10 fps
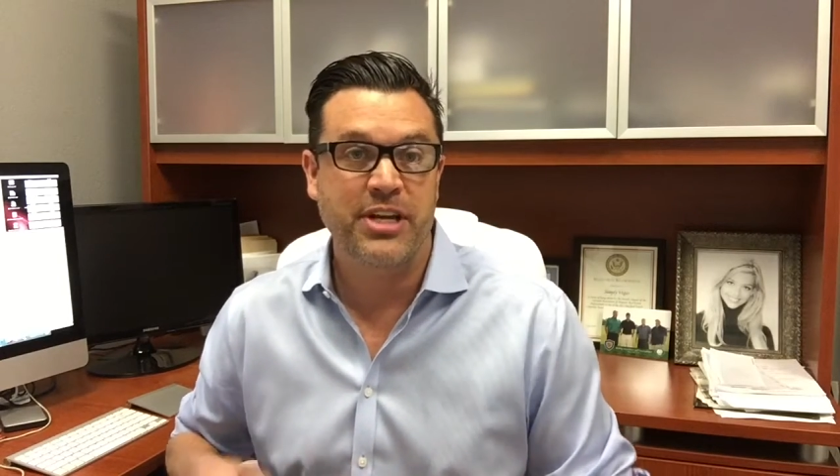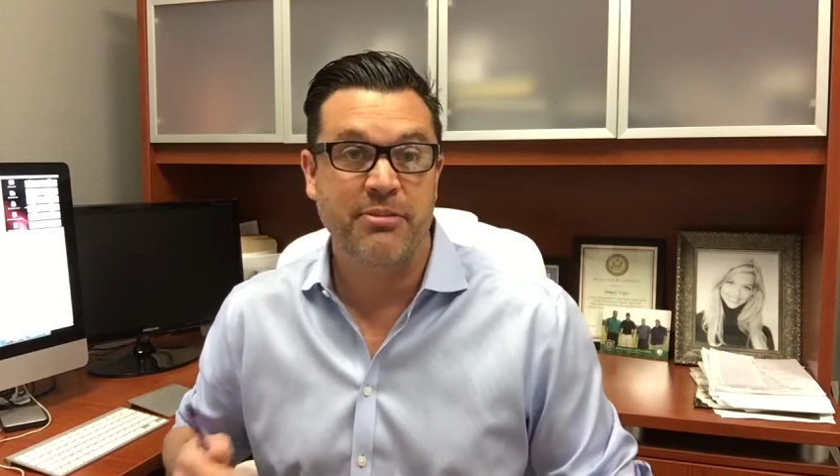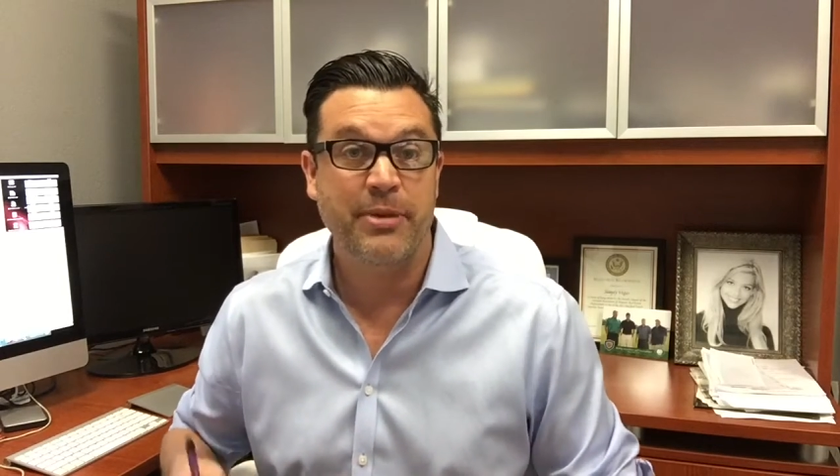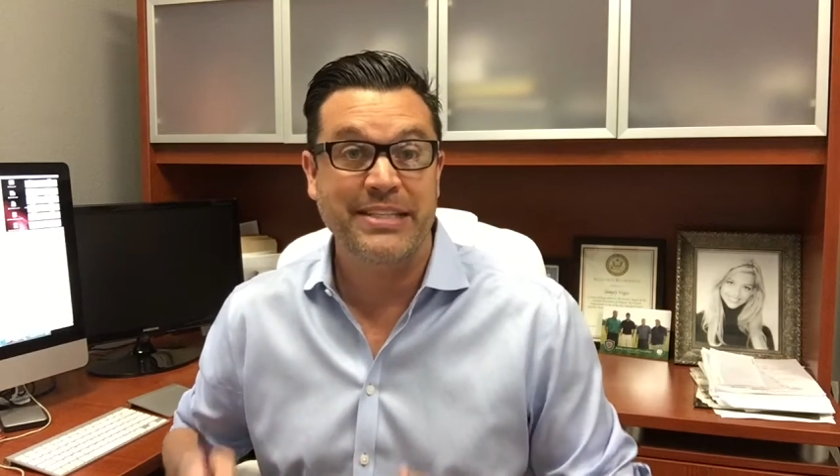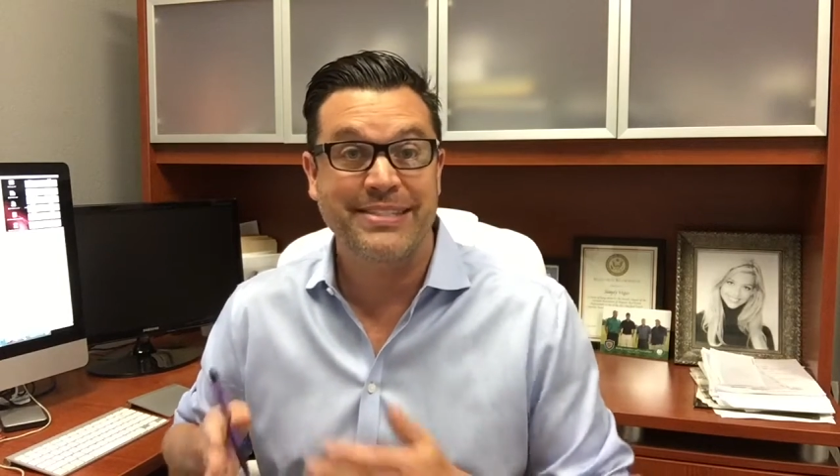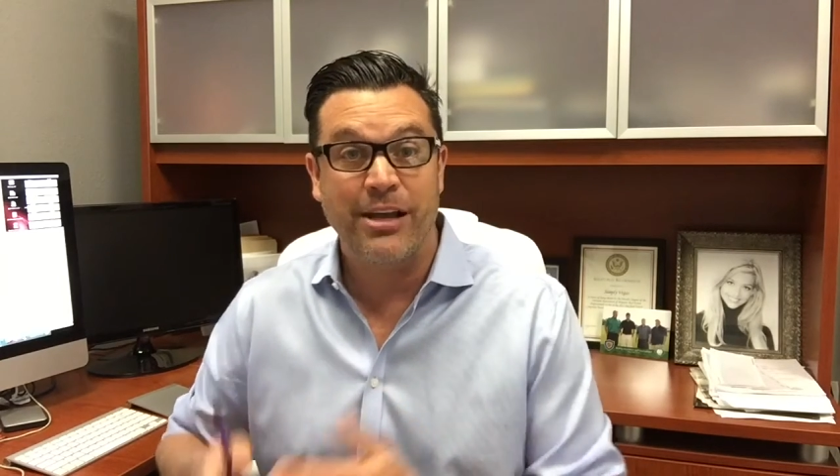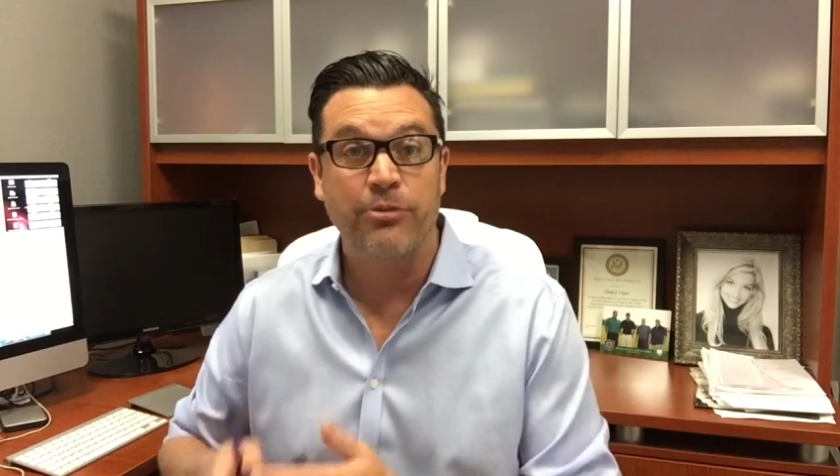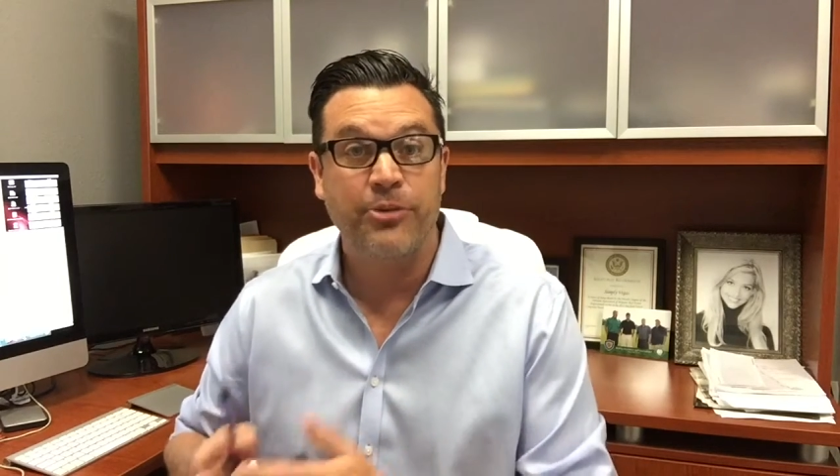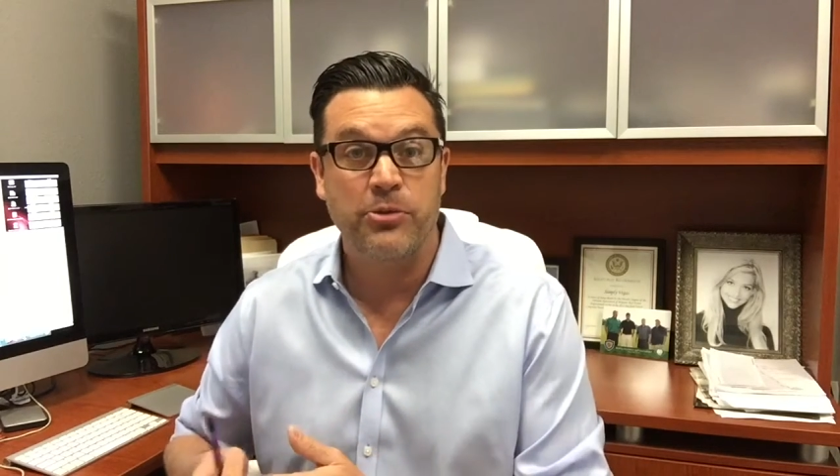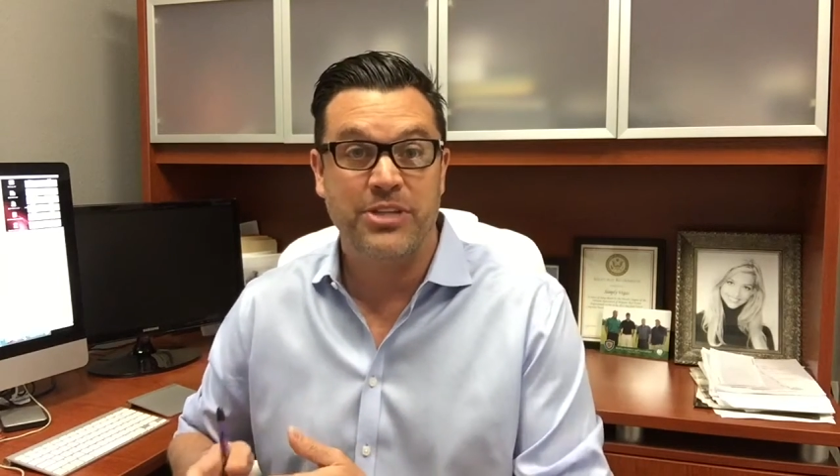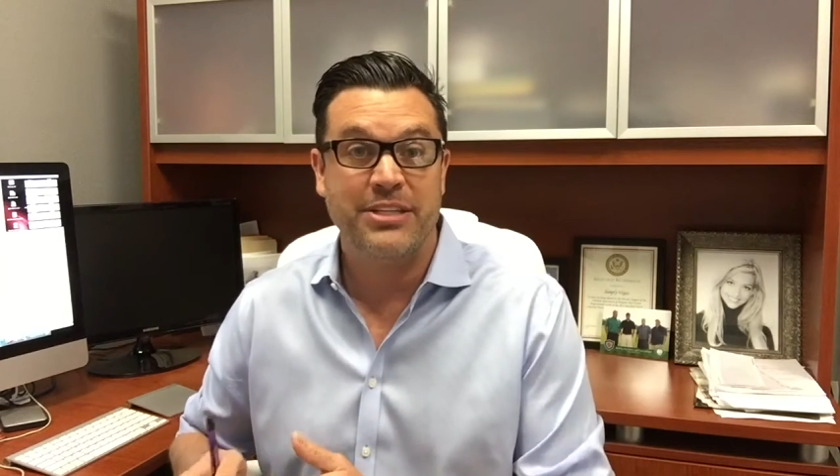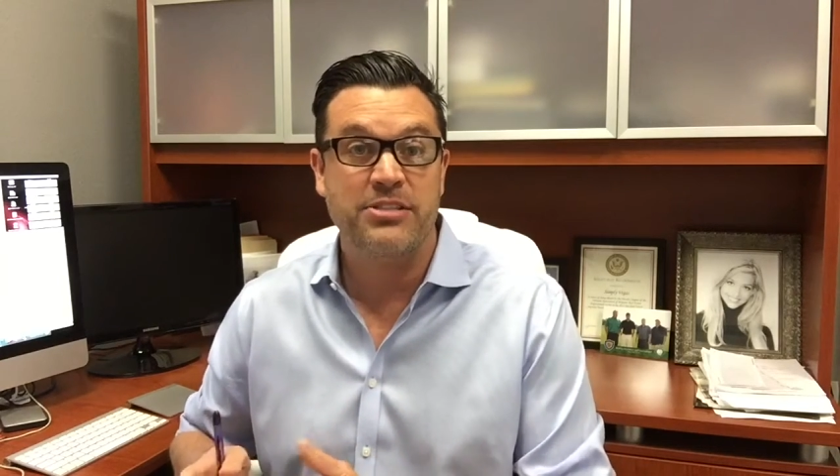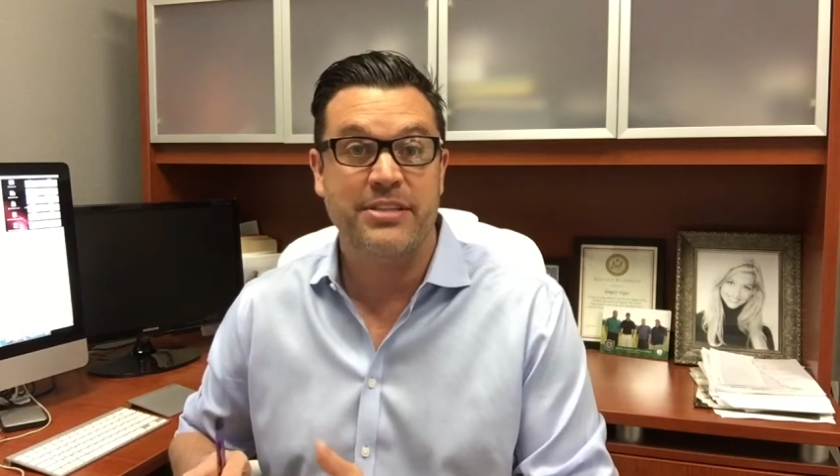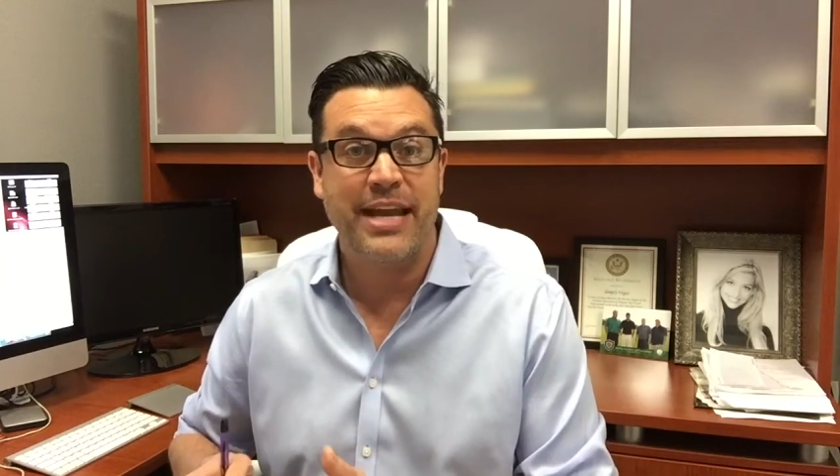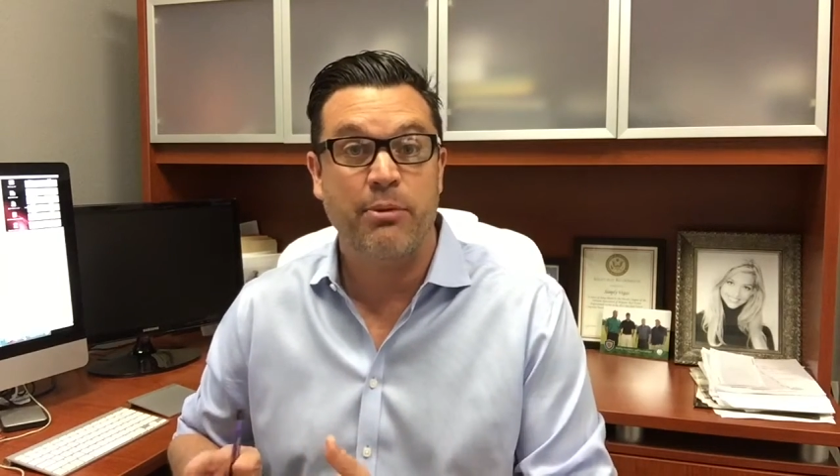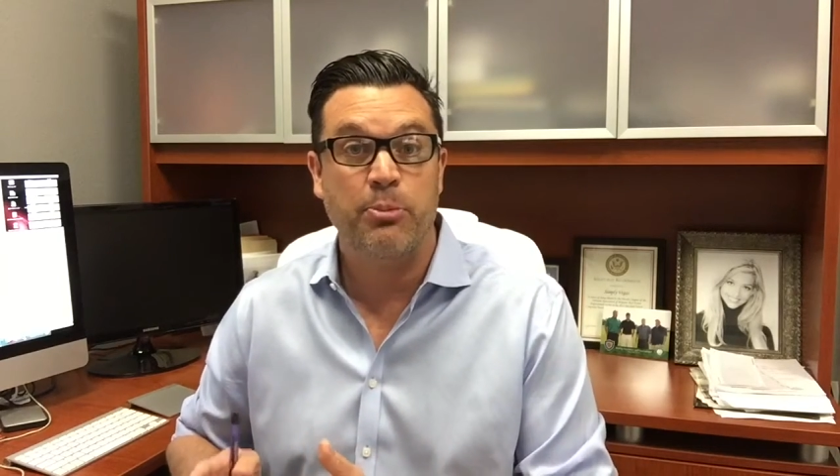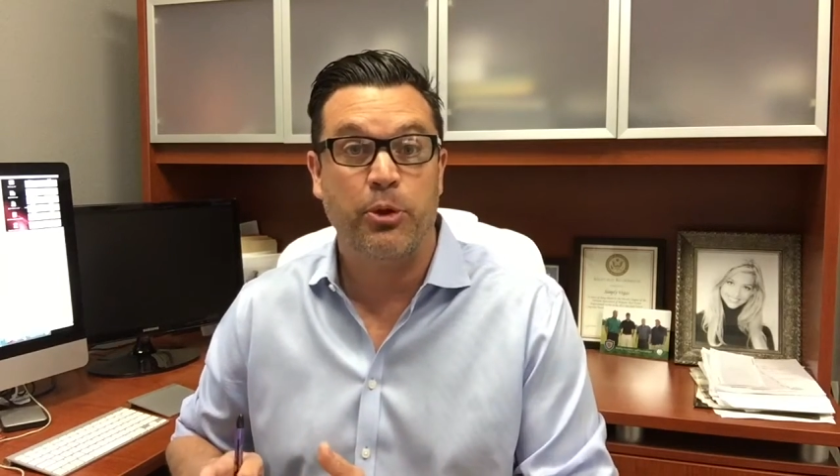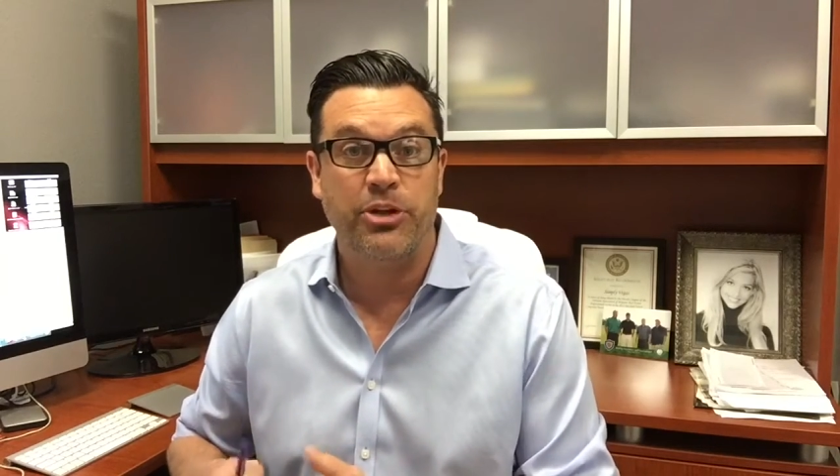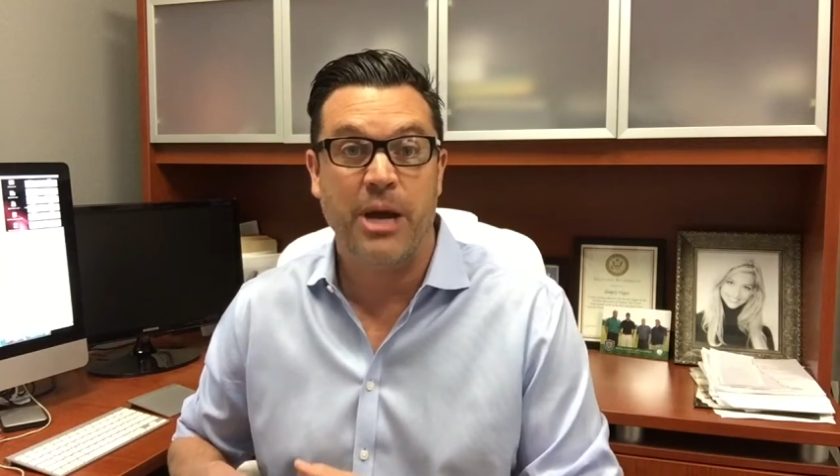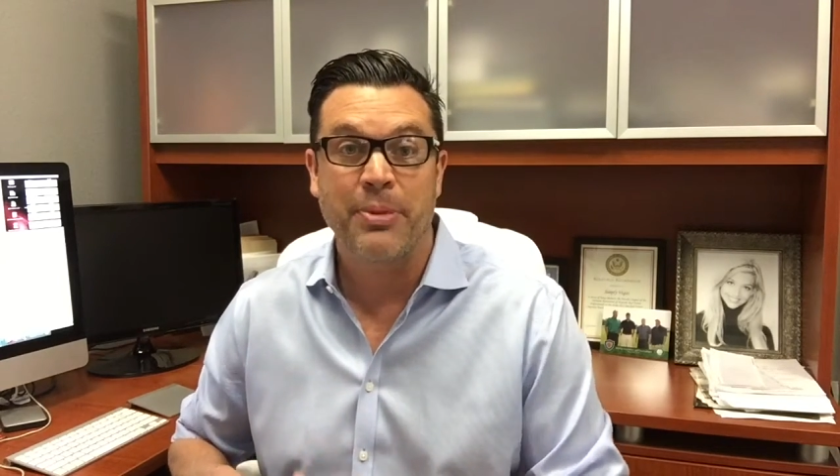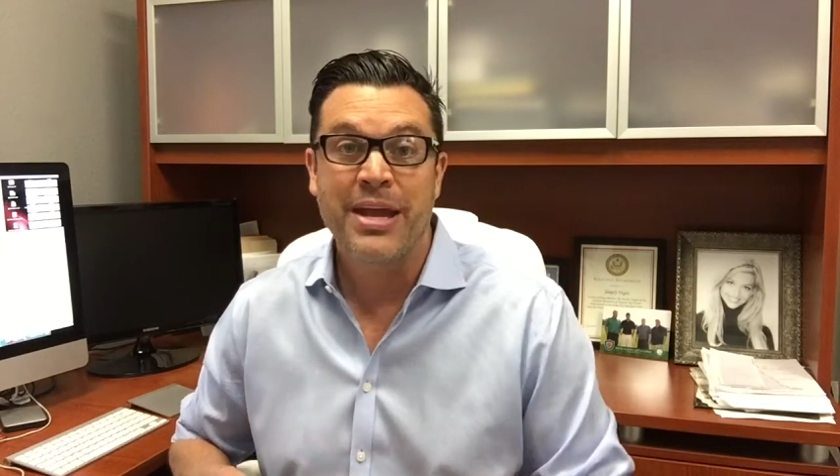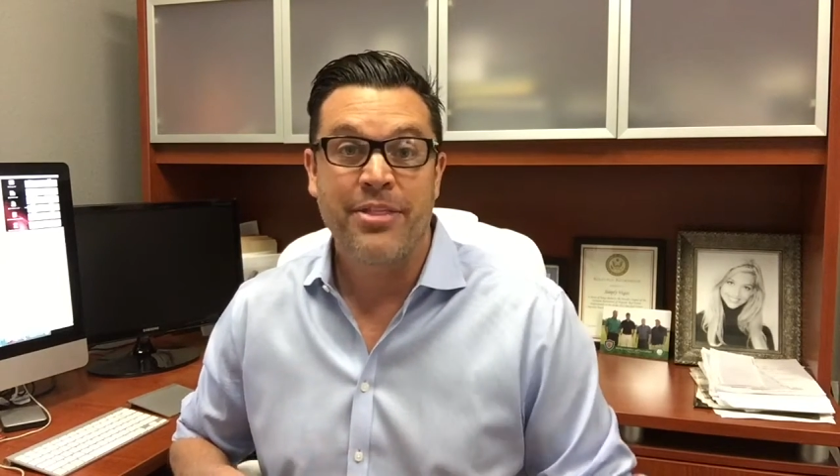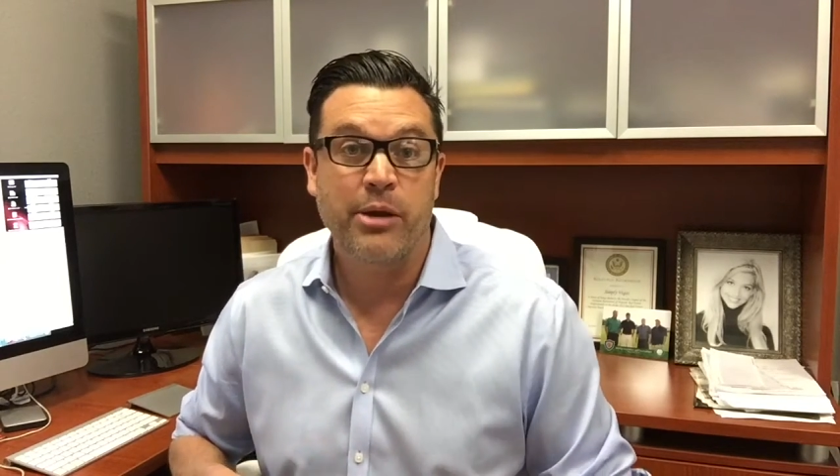And everybody's cell phones like this, today we pulled it up,